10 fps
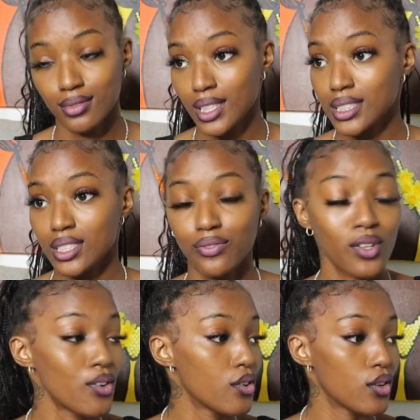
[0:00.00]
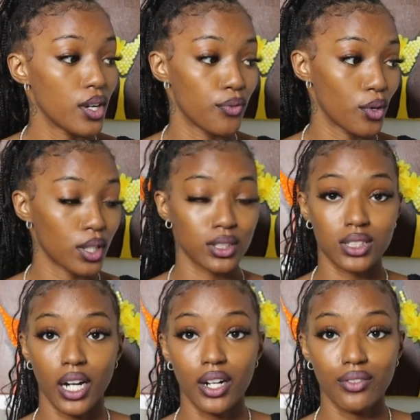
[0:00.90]
Because if you're a
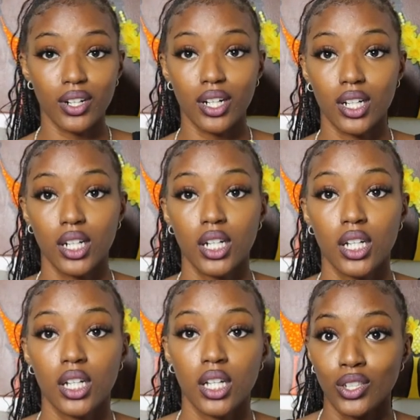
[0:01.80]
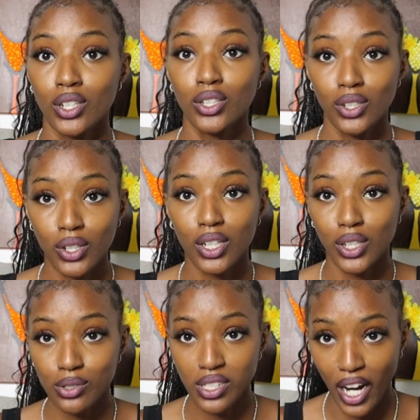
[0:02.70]
server, you can
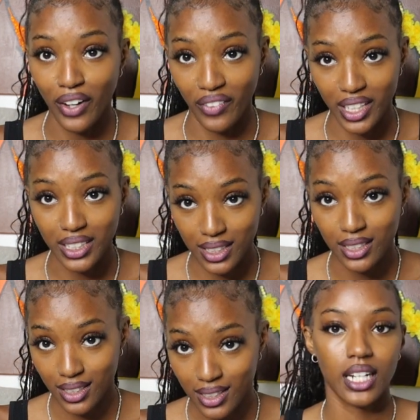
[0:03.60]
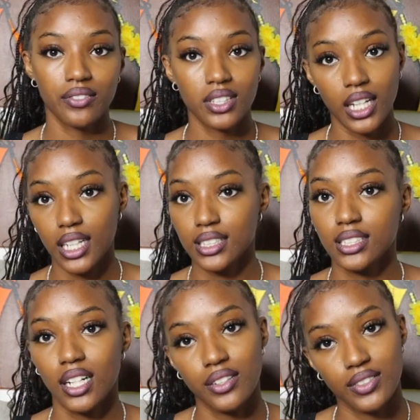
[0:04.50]
do service. Everything is
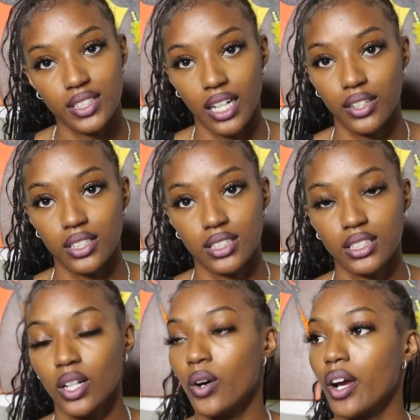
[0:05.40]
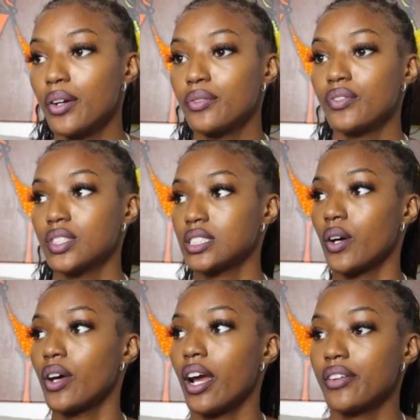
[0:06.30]
service out here. So
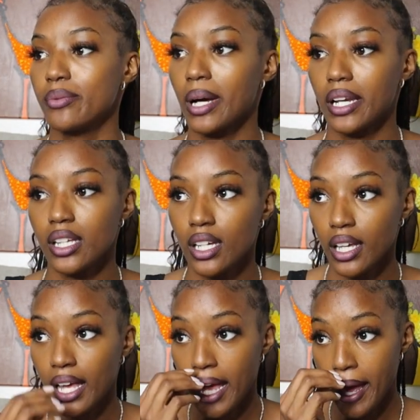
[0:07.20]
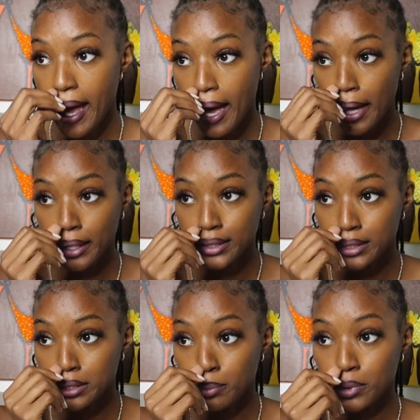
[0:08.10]
everybody
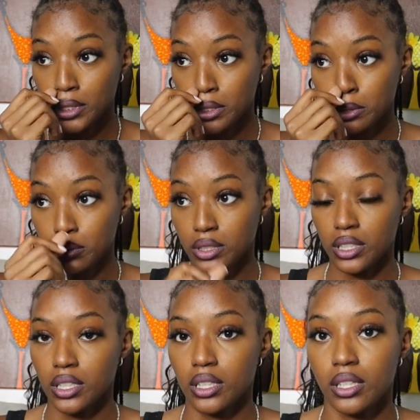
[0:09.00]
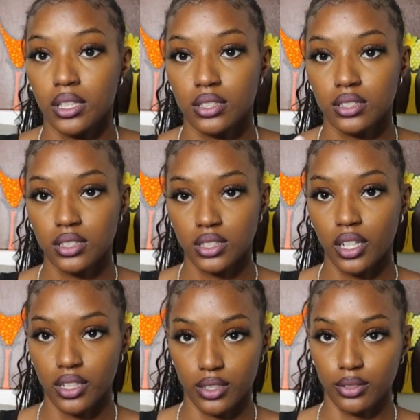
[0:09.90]
has the potential to
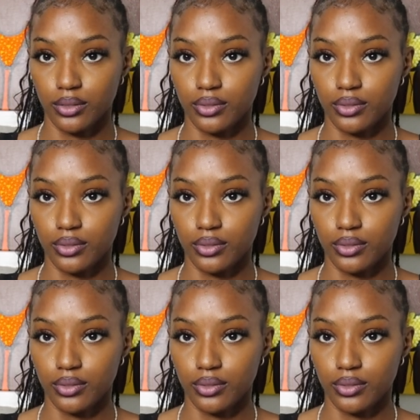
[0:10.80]
serve.